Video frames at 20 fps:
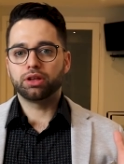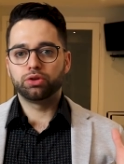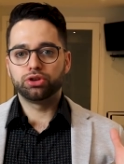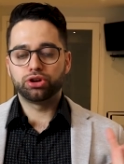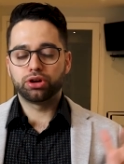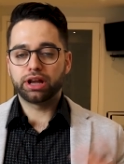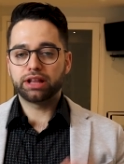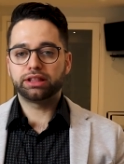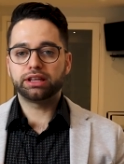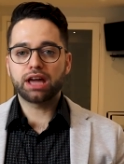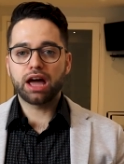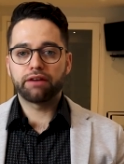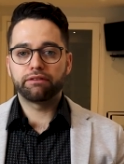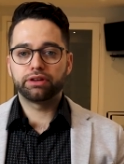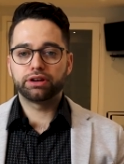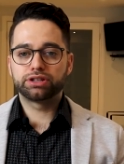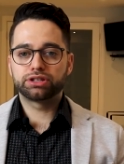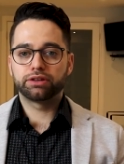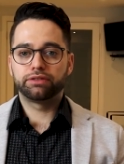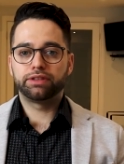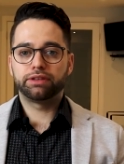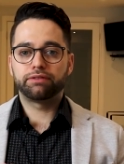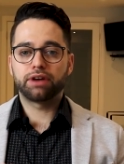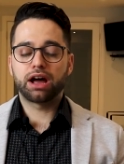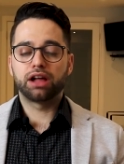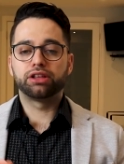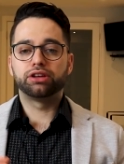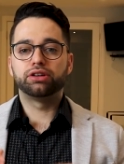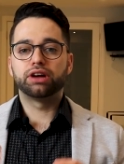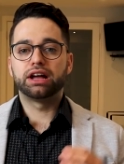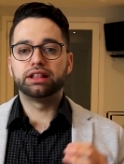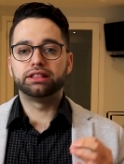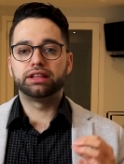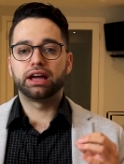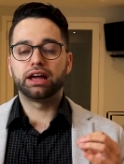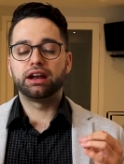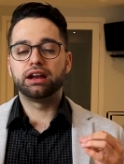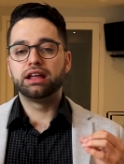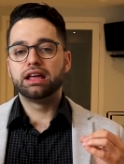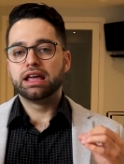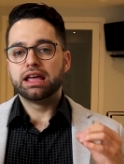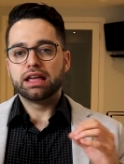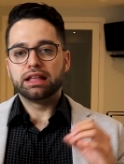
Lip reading: you get the average of the value, and then